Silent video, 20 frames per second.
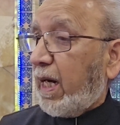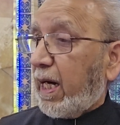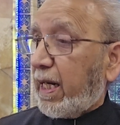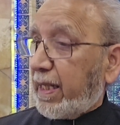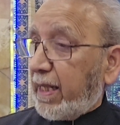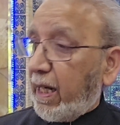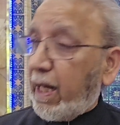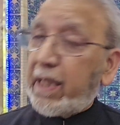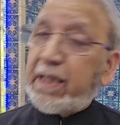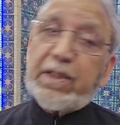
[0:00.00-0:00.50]

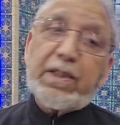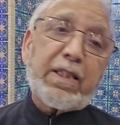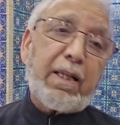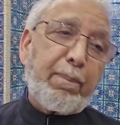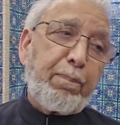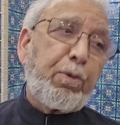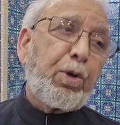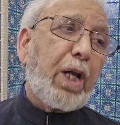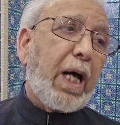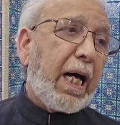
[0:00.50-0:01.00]
Allah is
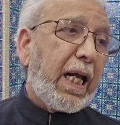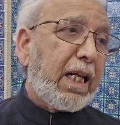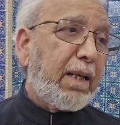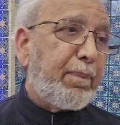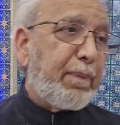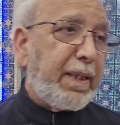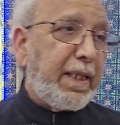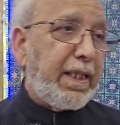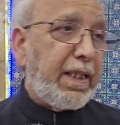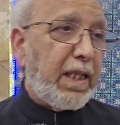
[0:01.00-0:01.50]
Rabbul
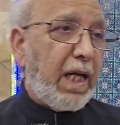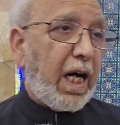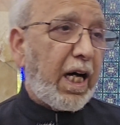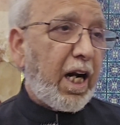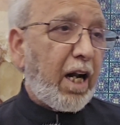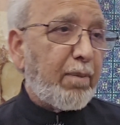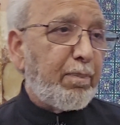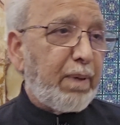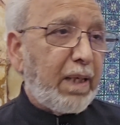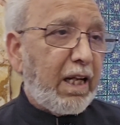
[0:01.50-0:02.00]
Alameen,
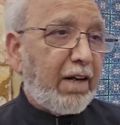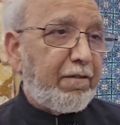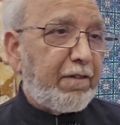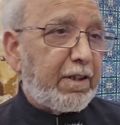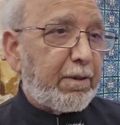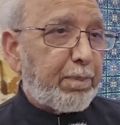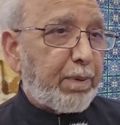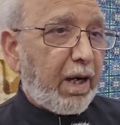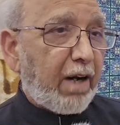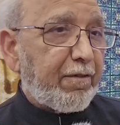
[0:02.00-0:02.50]
our
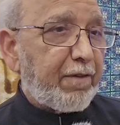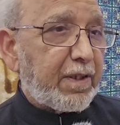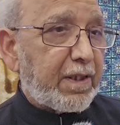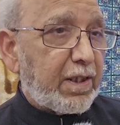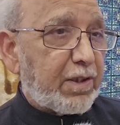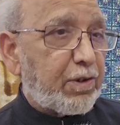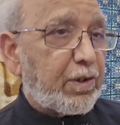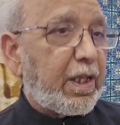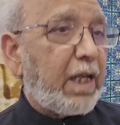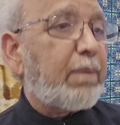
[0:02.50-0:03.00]
beloved Prophet
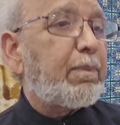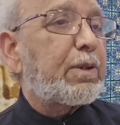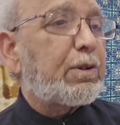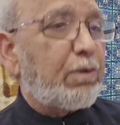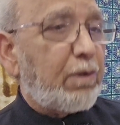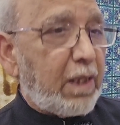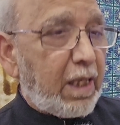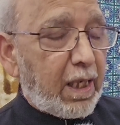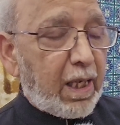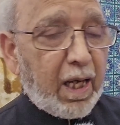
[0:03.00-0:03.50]
is
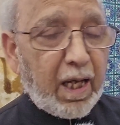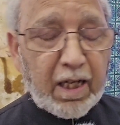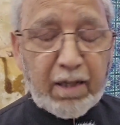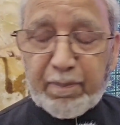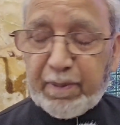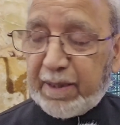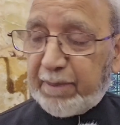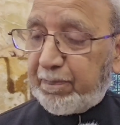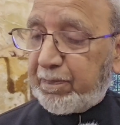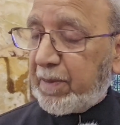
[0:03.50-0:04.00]
Rahmatul
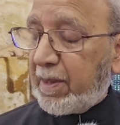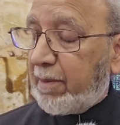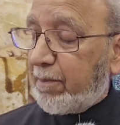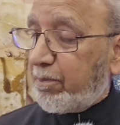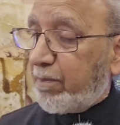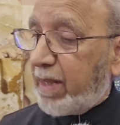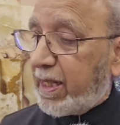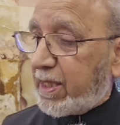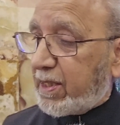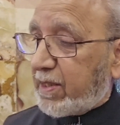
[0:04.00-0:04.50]
Lil-Alamin,
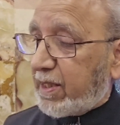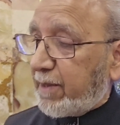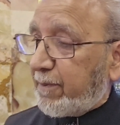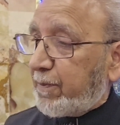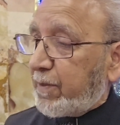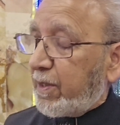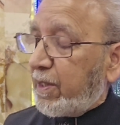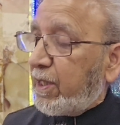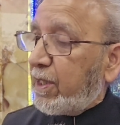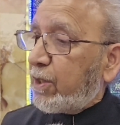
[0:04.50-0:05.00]
mercy.
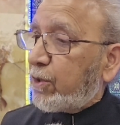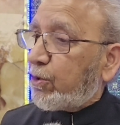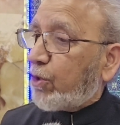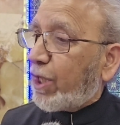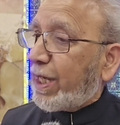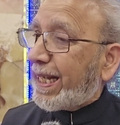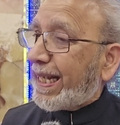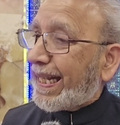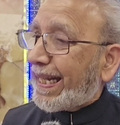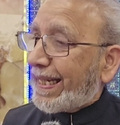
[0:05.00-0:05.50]

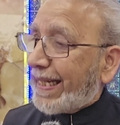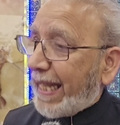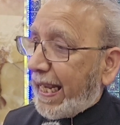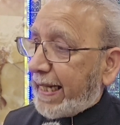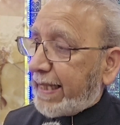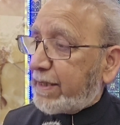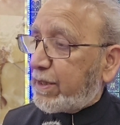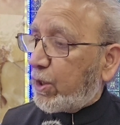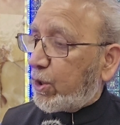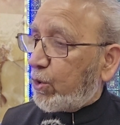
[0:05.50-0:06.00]
So
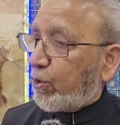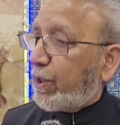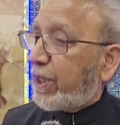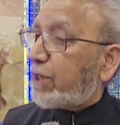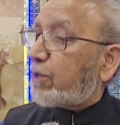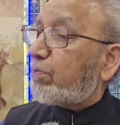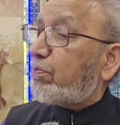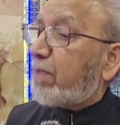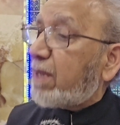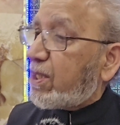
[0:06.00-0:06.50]
connect to
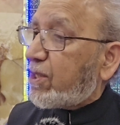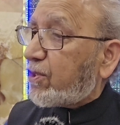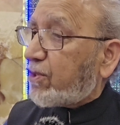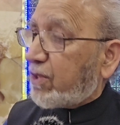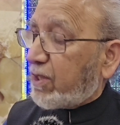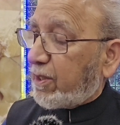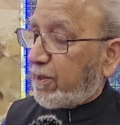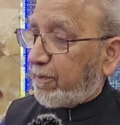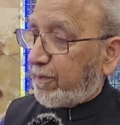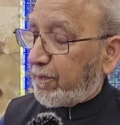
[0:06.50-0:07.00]
his
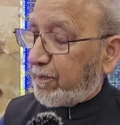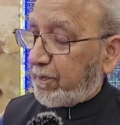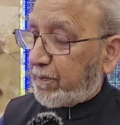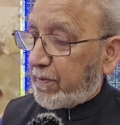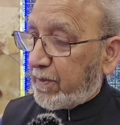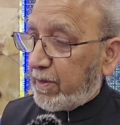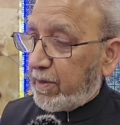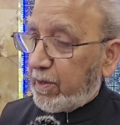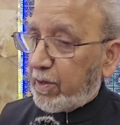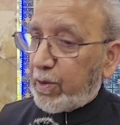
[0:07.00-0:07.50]
mercy.
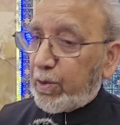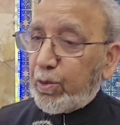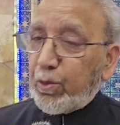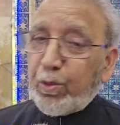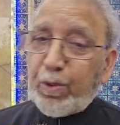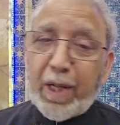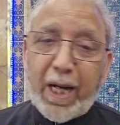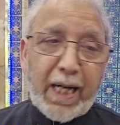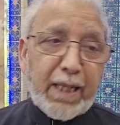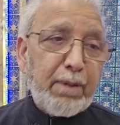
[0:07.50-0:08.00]

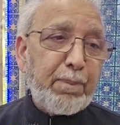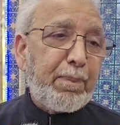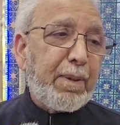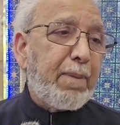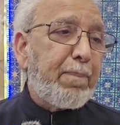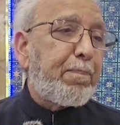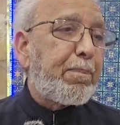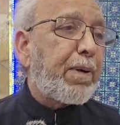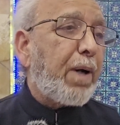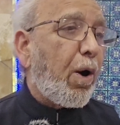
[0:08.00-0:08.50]
Do not
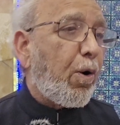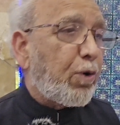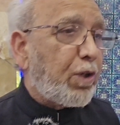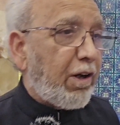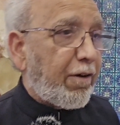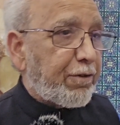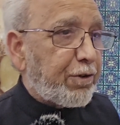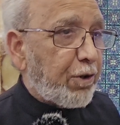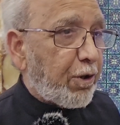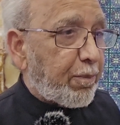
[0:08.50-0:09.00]
be proud
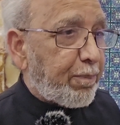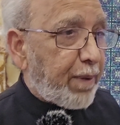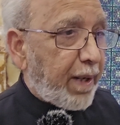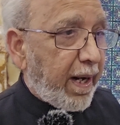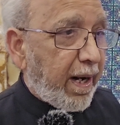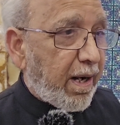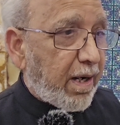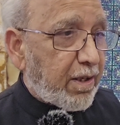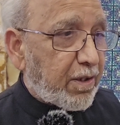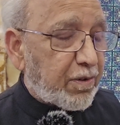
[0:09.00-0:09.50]
of your
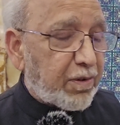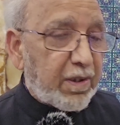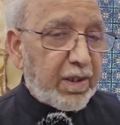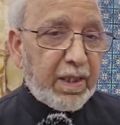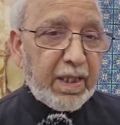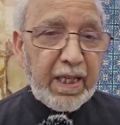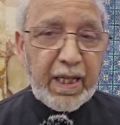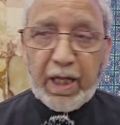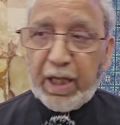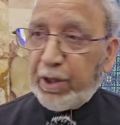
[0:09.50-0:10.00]
prayers
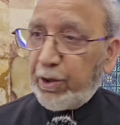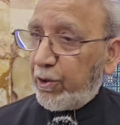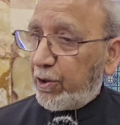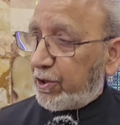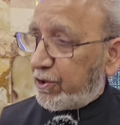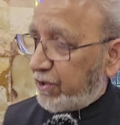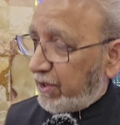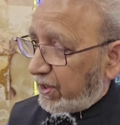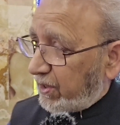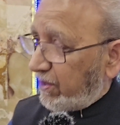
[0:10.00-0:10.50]
and your
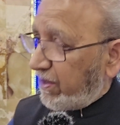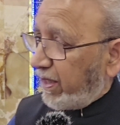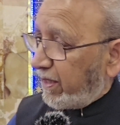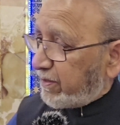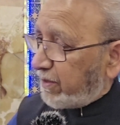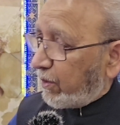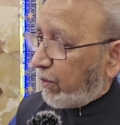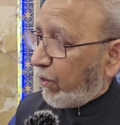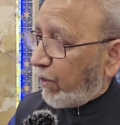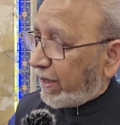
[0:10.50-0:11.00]

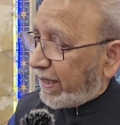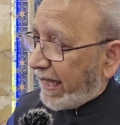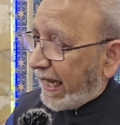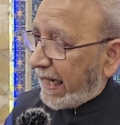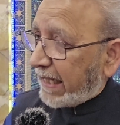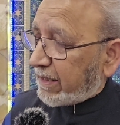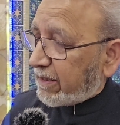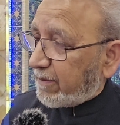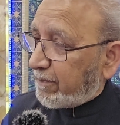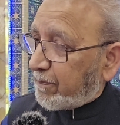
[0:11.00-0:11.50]
sajdas and all
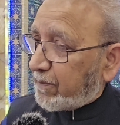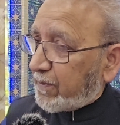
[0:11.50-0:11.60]
that.